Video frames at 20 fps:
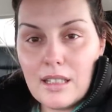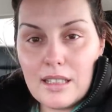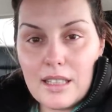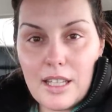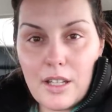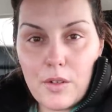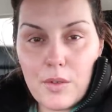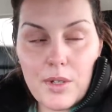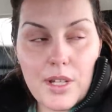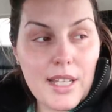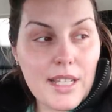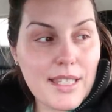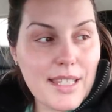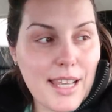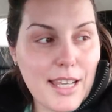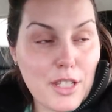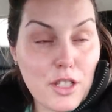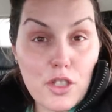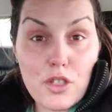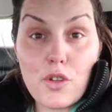leo needs
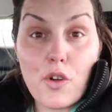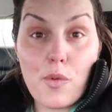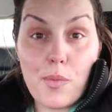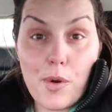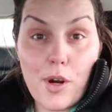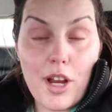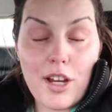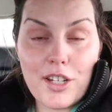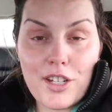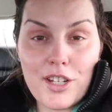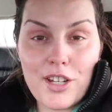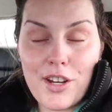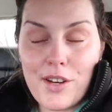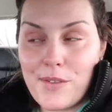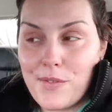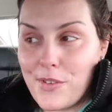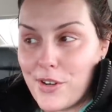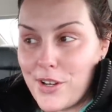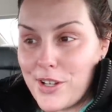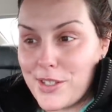a snow brush
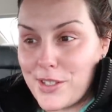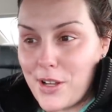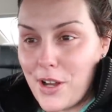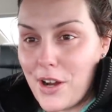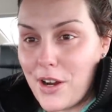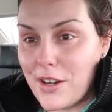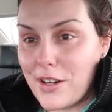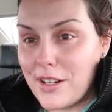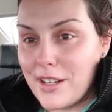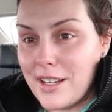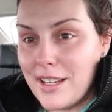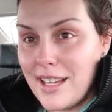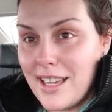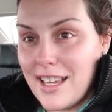for his car